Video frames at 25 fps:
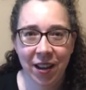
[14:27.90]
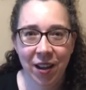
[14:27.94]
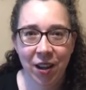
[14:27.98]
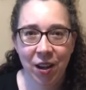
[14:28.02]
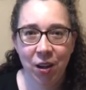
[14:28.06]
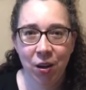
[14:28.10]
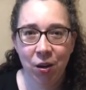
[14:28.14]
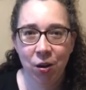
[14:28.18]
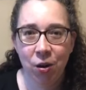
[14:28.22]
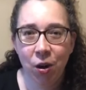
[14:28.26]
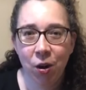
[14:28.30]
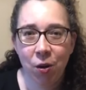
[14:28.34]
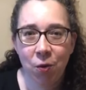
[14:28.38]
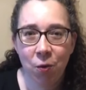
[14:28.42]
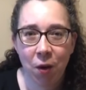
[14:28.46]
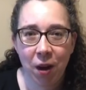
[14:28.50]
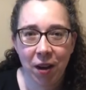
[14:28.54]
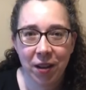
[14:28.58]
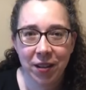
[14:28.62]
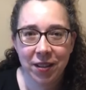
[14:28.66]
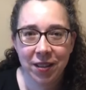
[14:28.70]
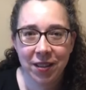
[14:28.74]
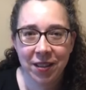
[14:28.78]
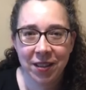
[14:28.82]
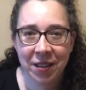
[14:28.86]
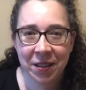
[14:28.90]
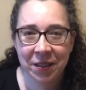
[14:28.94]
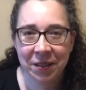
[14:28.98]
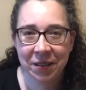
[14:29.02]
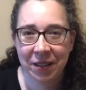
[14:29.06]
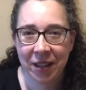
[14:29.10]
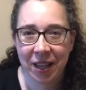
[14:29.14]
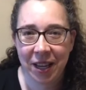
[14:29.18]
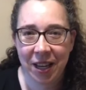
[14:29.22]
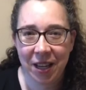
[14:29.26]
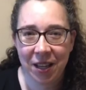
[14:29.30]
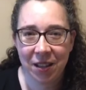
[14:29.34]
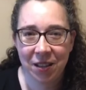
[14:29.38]
cook once,
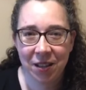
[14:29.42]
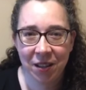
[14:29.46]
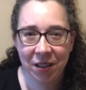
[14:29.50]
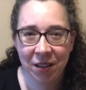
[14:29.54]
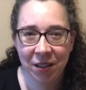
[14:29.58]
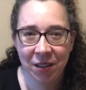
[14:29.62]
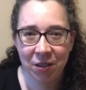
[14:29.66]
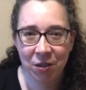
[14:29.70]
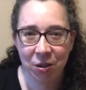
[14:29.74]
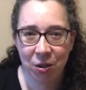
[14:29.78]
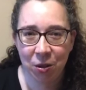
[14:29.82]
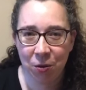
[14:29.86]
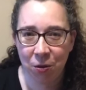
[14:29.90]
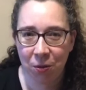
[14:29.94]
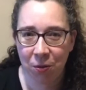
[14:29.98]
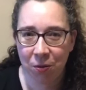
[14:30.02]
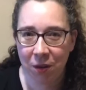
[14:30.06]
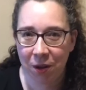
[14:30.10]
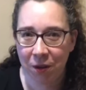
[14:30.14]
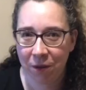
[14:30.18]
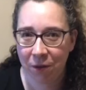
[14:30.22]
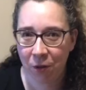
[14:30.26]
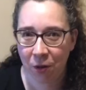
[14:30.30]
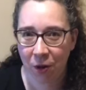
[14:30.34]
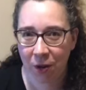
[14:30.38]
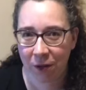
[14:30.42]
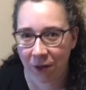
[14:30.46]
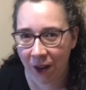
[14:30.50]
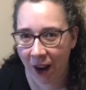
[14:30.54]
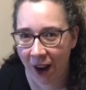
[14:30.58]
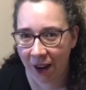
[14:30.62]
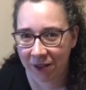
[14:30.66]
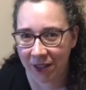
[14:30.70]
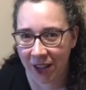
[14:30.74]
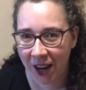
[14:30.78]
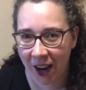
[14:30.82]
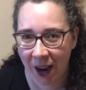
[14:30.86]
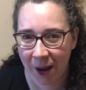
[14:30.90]
eat 2, 3, 4, 5
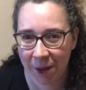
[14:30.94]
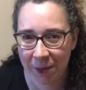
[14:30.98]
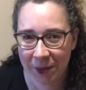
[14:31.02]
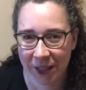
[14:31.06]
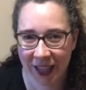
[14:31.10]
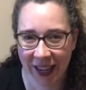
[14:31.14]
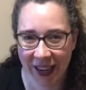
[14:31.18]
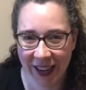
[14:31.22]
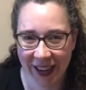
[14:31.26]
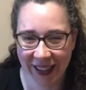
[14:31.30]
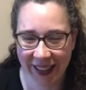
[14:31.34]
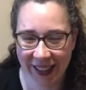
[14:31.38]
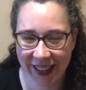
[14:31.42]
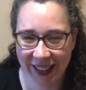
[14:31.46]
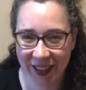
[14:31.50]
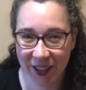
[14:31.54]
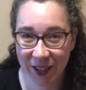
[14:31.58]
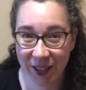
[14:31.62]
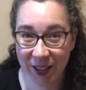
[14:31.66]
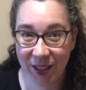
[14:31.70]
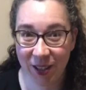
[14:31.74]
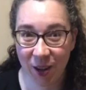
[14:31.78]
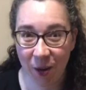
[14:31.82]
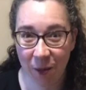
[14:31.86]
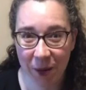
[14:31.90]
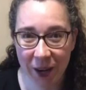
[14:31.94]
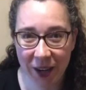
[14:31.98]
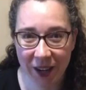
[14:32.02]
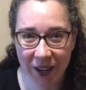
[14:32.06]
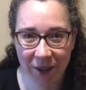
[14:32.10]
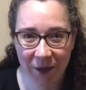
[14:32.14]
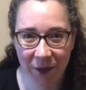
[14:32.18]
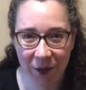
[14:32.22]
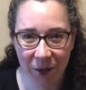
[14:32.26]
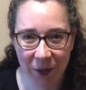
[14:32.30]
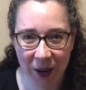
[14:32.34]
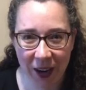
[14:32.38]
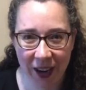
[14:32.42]
times. There's so many
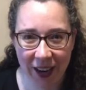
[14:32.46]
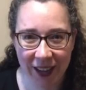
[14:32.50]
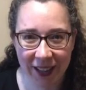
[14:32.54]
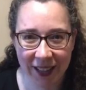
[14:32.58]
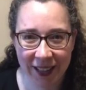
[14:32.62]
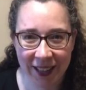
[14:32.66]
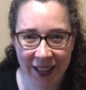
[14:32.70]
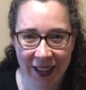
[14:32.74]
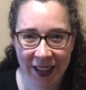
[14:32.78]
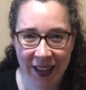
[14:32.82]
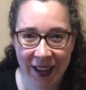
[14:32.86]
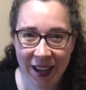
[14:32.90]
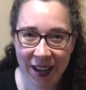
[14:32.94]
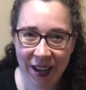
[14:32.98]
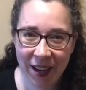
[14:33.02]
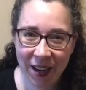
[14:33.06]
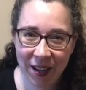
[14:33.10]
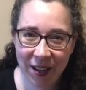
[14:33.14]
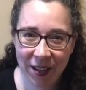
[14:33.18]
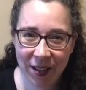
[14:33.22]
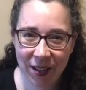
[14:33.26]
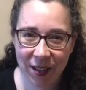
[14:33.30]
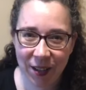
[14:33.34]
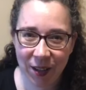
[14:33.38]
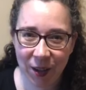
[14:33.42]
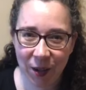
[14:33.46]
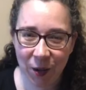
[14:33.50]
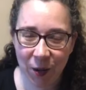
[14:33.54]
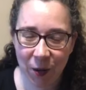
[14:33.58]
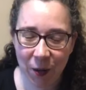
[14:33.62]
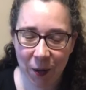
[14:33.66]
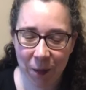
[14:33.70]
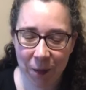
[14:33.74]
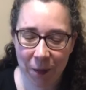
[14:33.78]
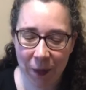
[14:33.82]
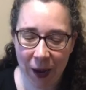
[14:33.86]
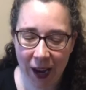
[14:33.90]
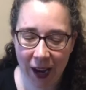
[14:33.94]
different ways to
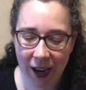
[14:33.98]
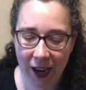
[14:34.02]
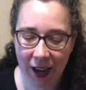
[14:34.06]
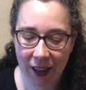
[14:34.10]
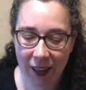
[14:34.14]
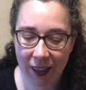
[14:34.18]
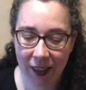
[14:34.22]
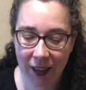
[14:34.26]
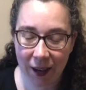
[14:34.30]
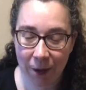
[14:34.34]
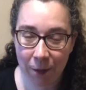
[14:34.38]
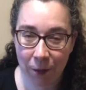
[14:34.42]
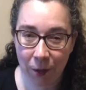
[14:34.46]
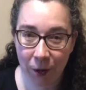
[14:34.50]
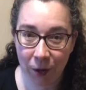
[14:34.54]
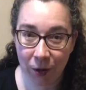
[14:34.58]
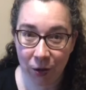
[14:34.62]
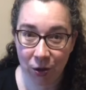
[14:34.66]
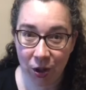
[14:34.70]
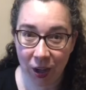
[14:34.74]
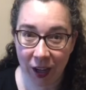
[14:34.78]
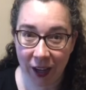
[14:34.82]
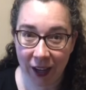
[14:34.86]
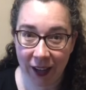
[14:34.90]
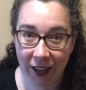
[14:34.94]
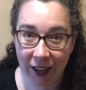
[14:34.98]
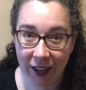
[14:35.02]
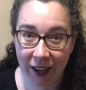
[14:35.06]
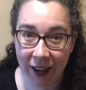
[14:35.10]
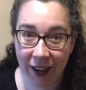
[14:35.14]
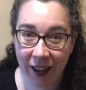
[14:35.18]
make the pulled chicken